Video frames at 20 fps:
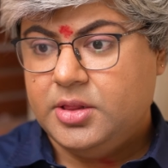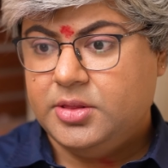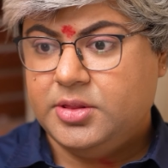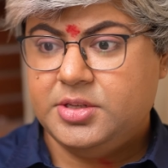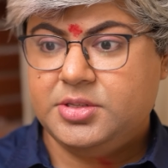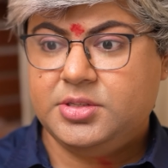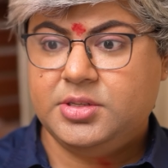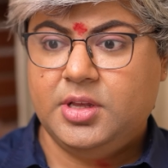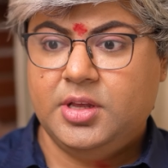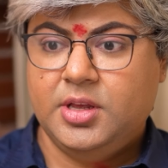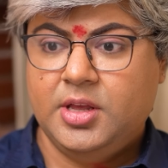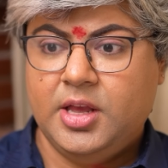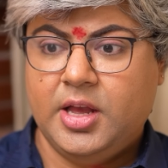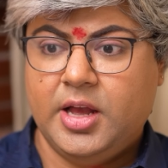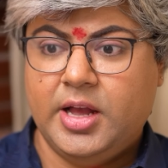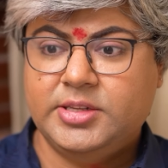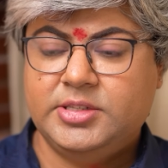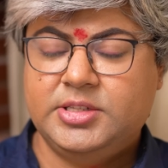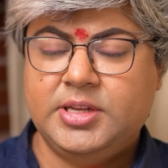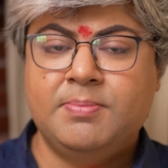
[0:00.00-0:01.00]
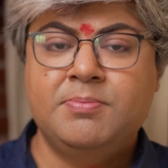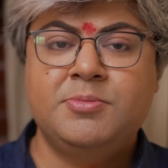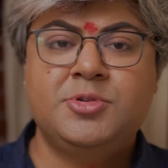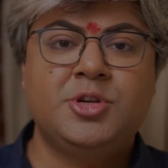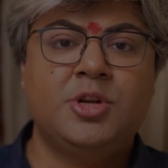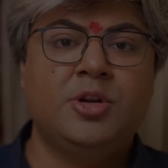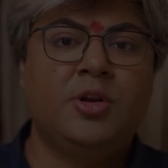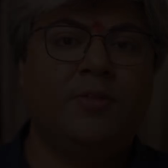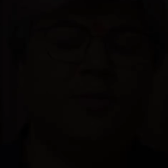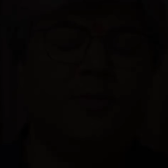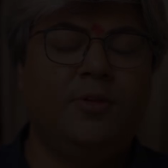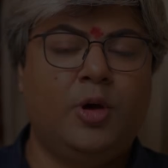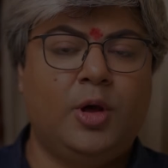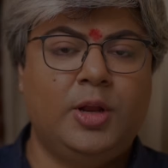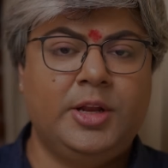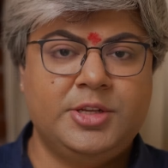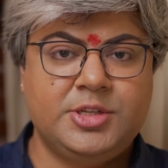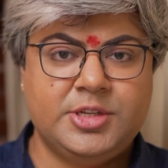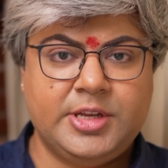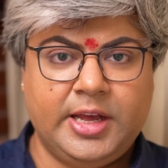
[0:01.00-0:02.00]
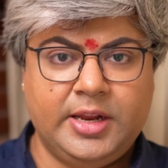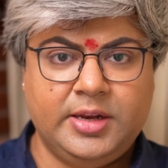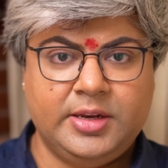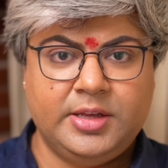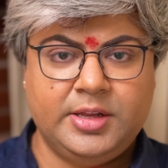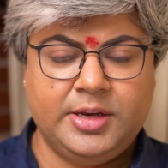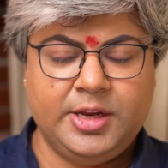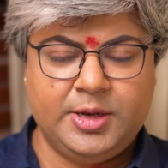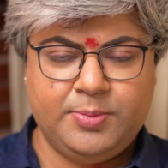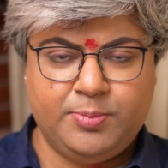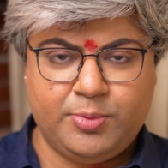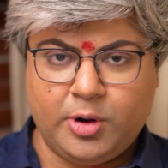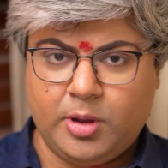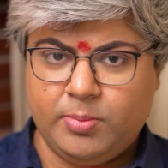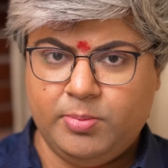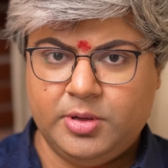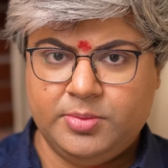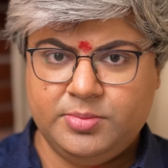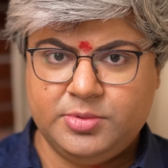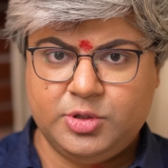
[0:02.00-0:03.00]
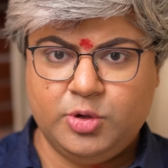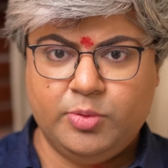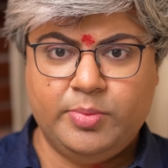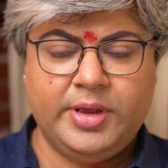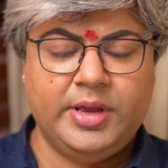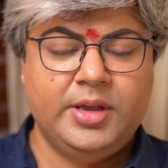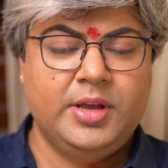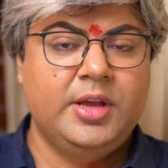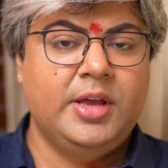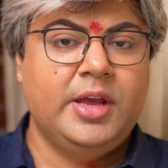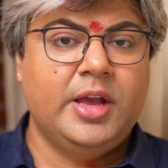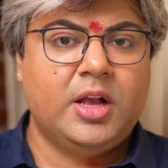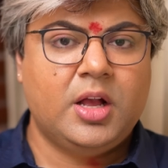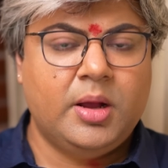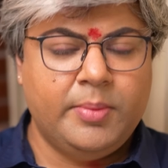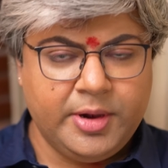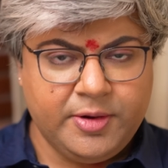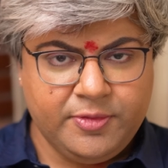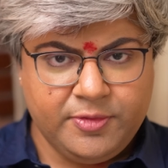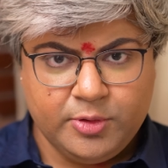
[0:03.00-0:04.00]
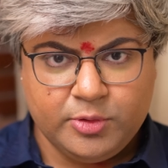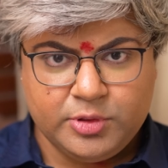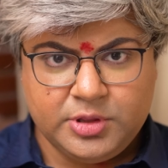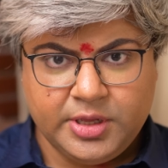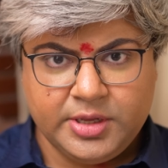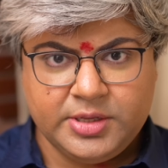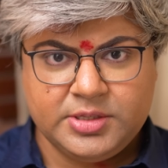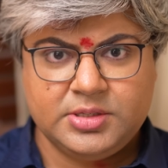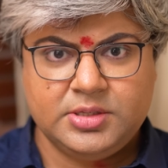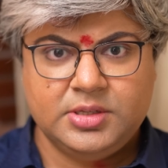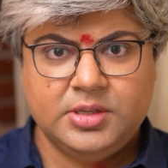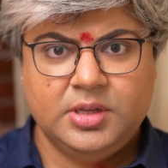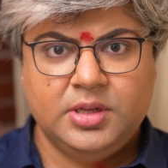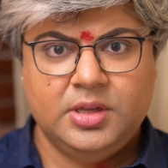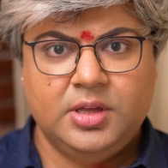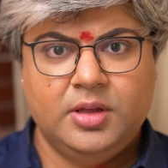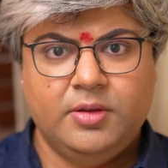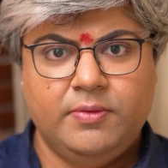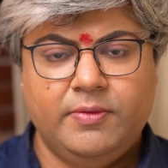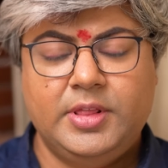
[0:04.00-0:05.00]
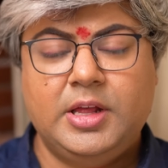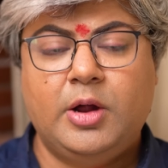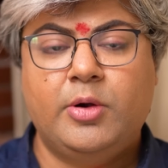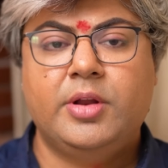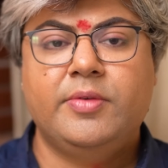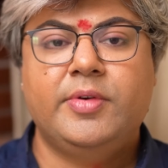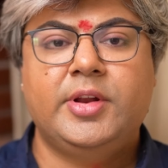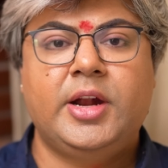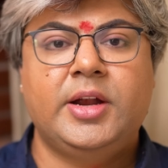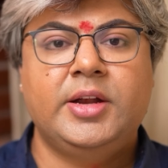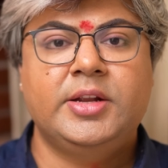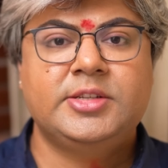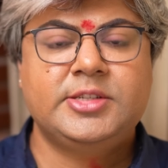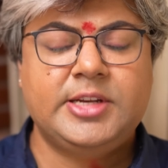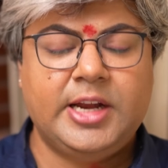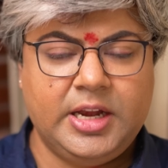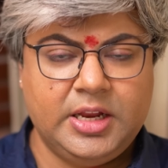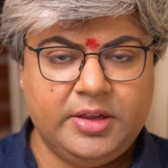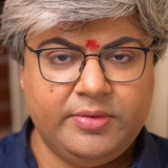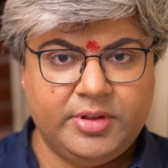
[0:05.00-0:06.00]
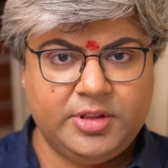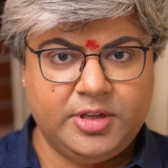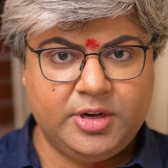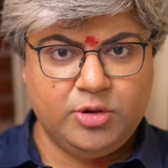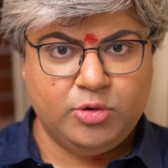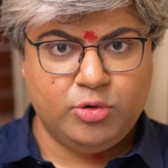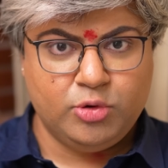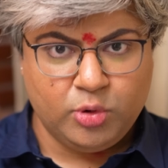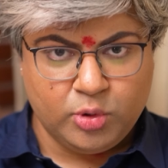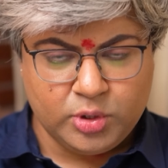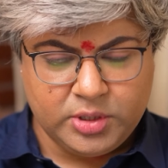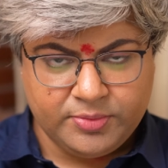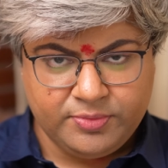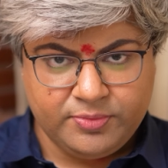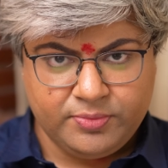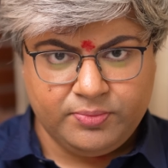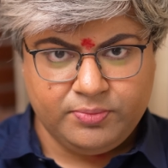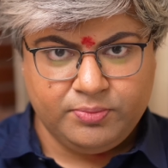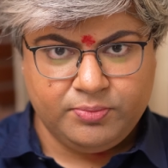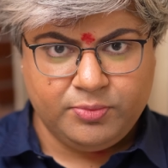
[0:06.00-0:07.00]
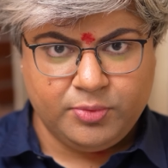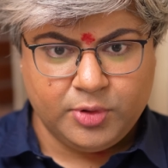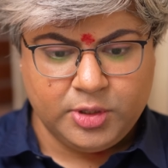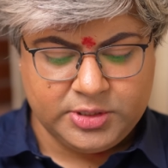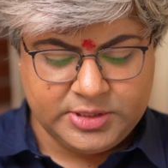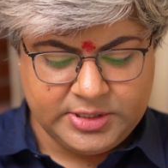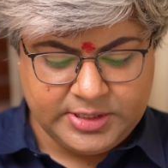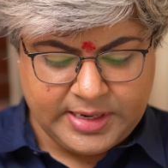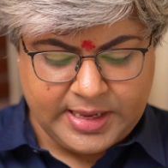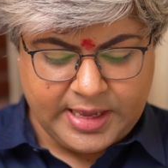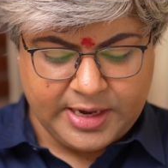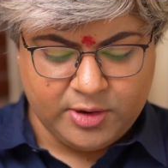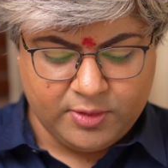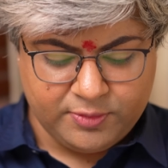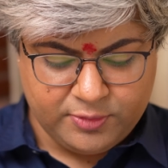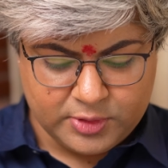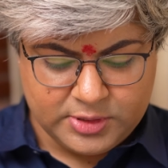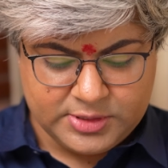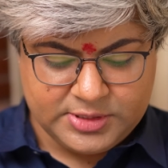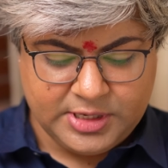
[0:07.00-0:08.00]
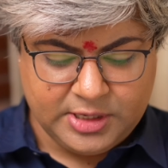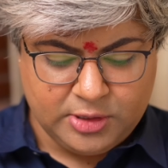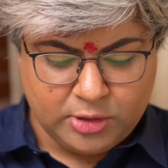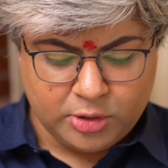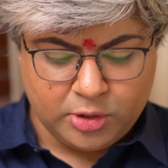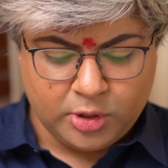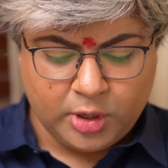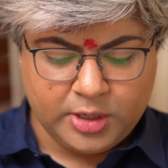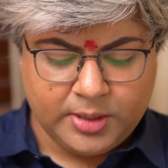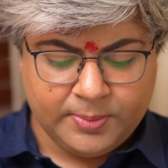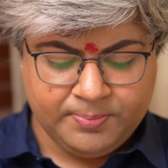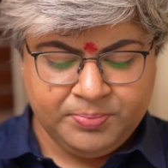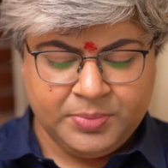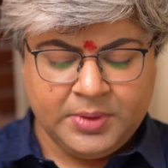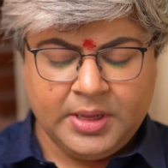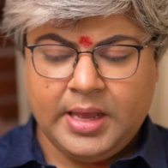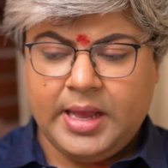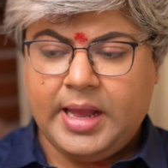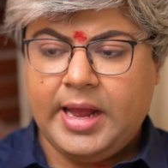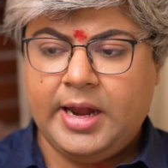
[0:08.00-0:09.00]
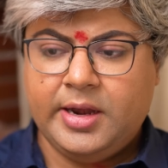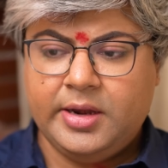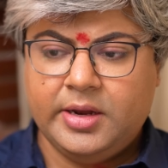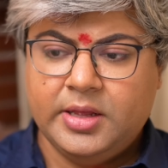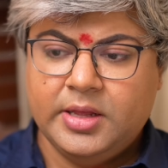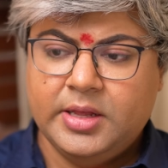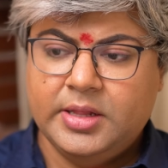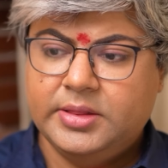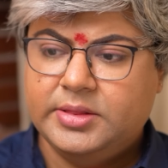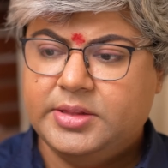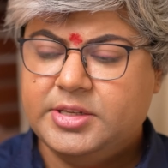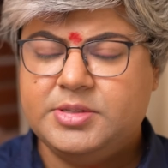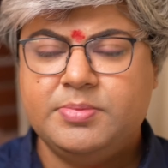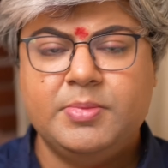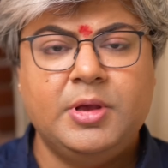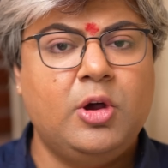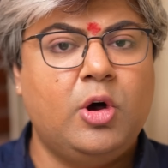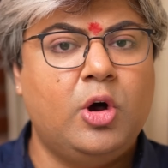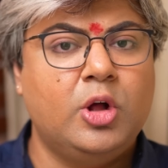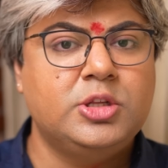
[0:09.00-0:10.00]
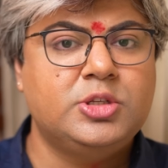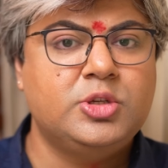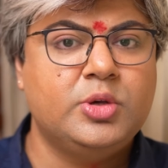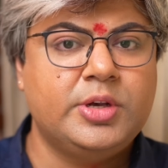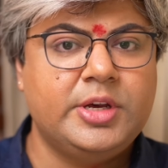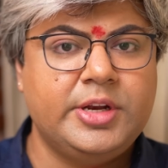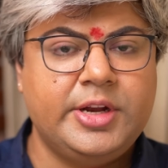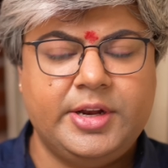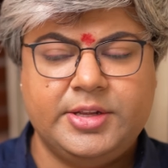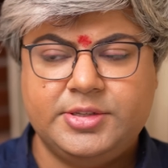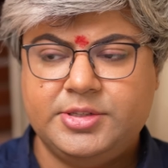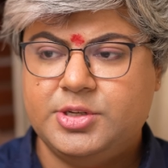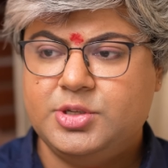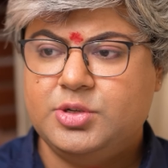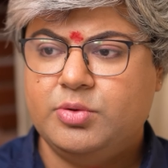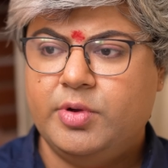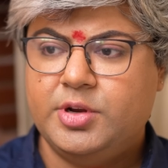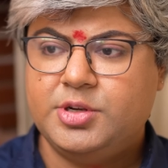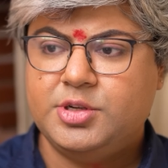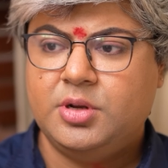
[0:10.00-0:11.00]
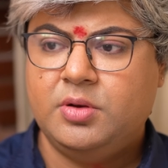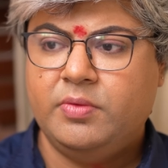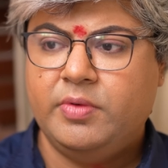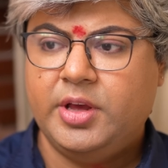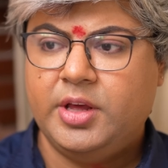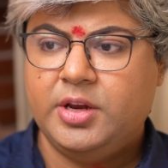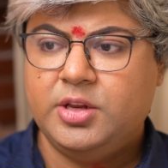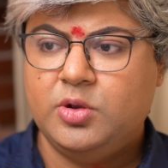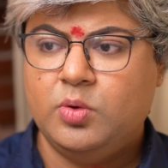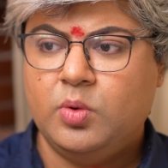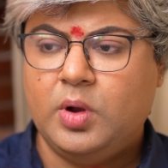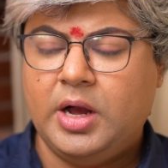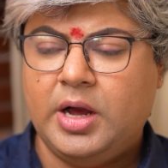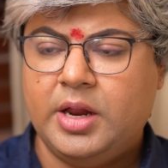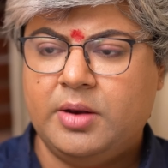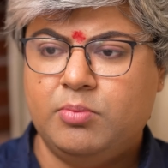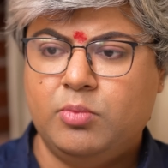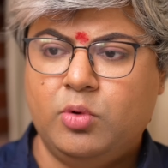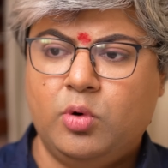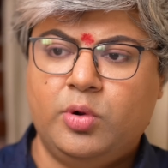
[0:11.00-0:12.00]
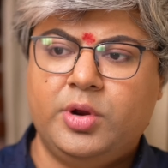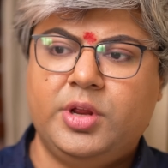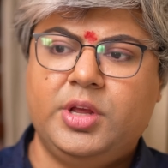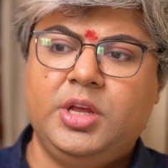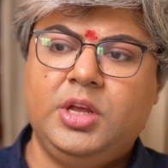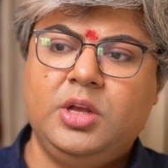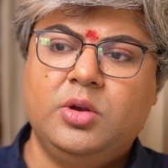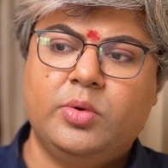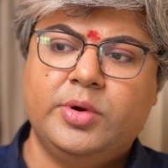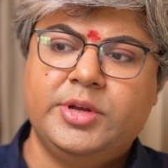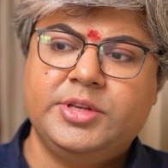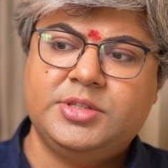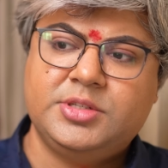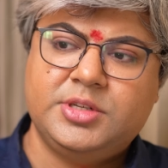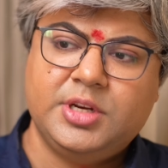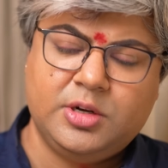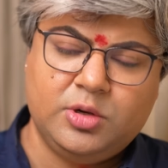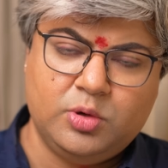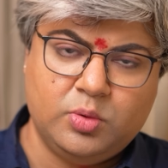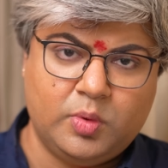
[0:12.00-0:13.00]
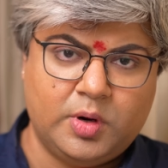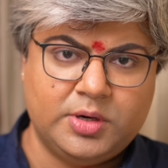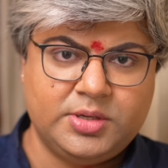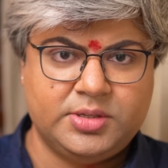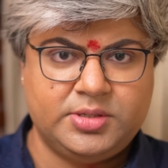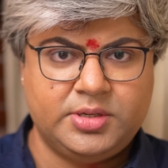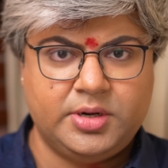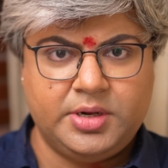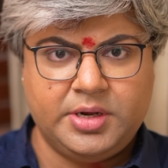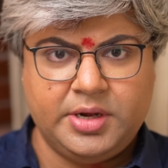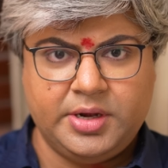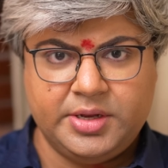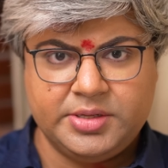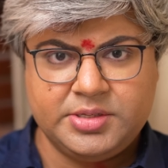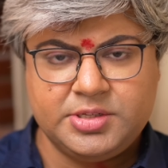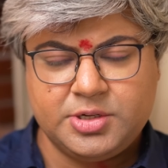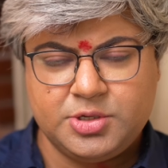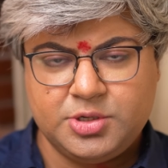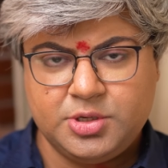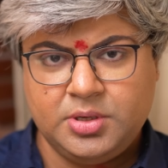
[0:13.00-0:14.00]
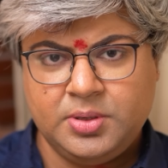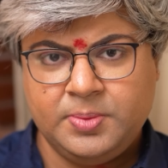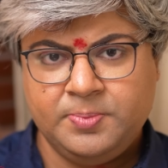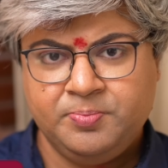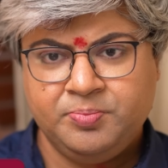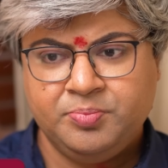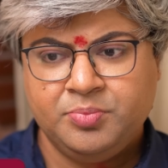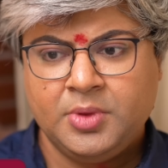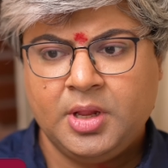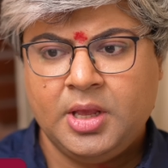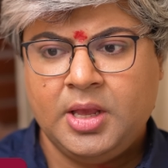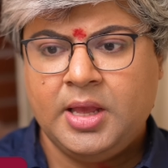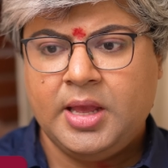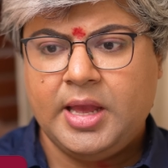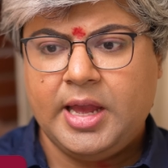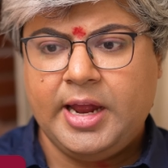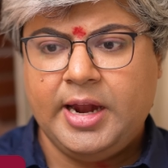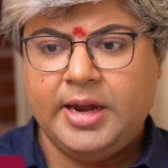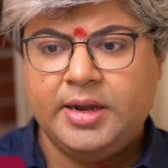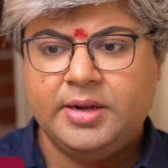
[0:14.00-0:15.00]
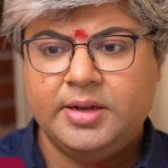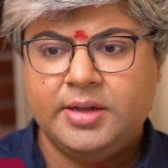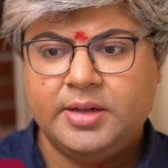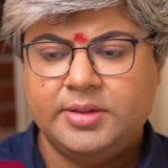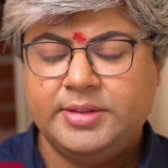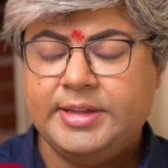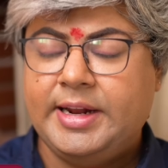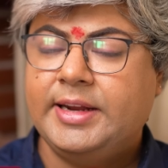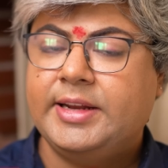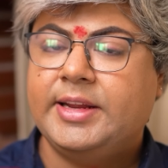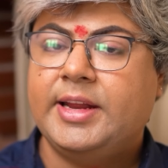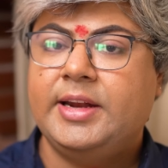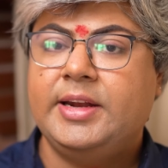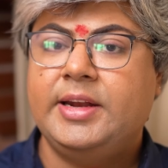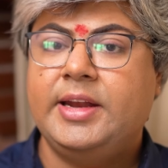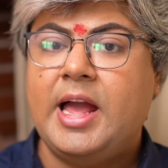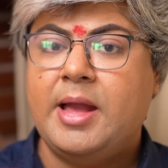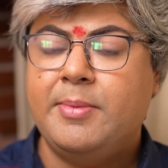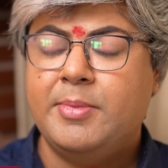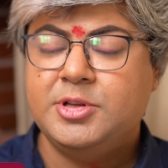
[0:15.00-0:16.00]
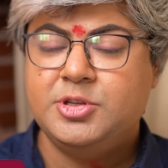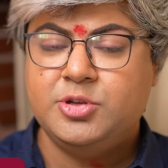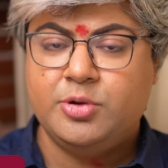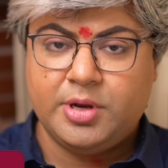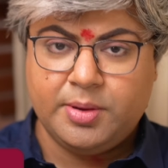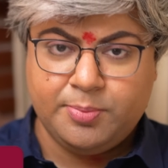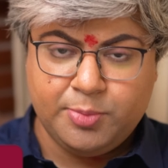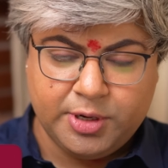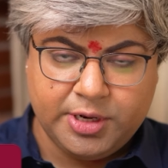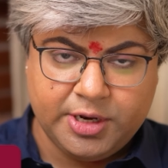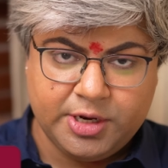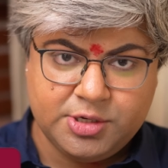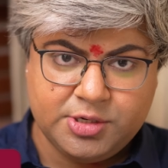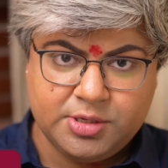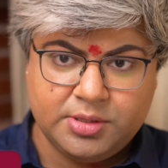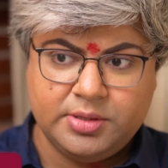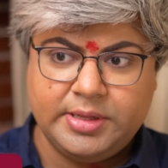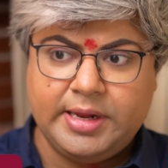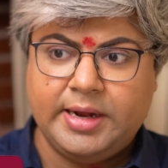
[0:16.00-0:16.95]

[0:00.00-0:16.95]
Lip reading: This assumption of knowledge can create problems. You may commit few things without even understanding whether you know the full scenario, full scene or not. And This may also create a situation where you are more egoistic towards a certain decision, and that can damage your reputation,